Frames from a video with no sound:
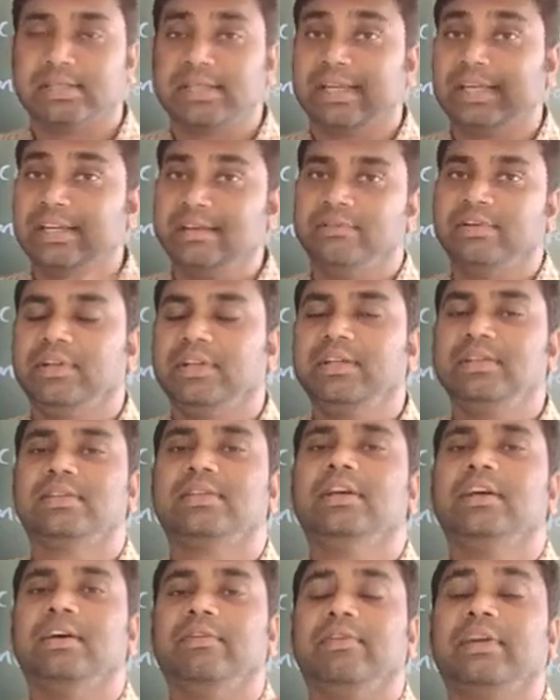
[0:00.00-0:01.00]
Second one
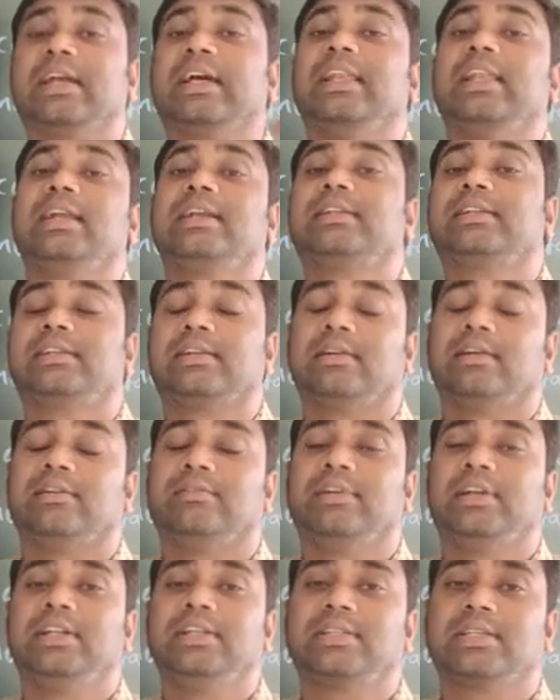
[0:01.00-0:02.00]
is we
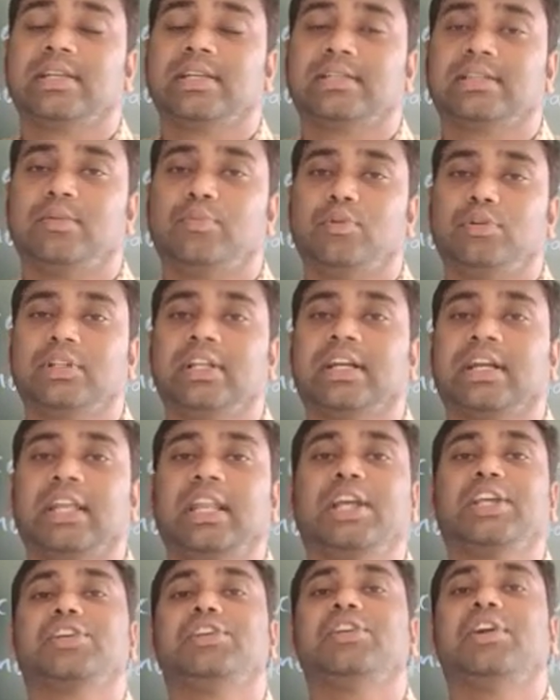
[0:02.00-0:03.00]
discussed about the
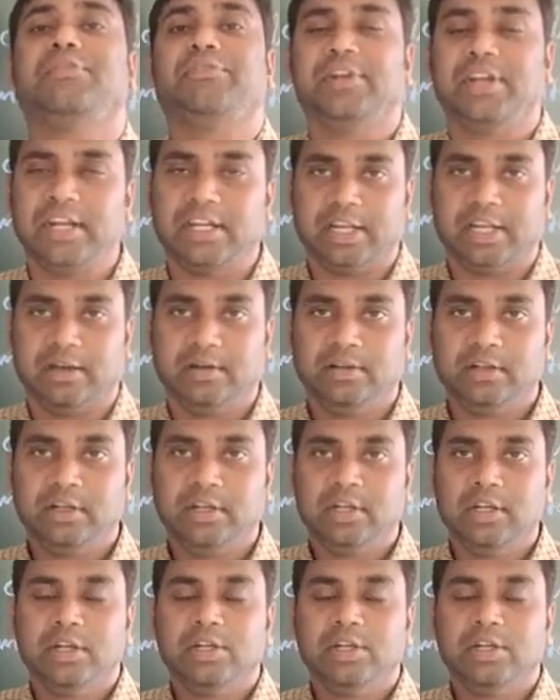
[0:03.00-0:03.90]
collection of data.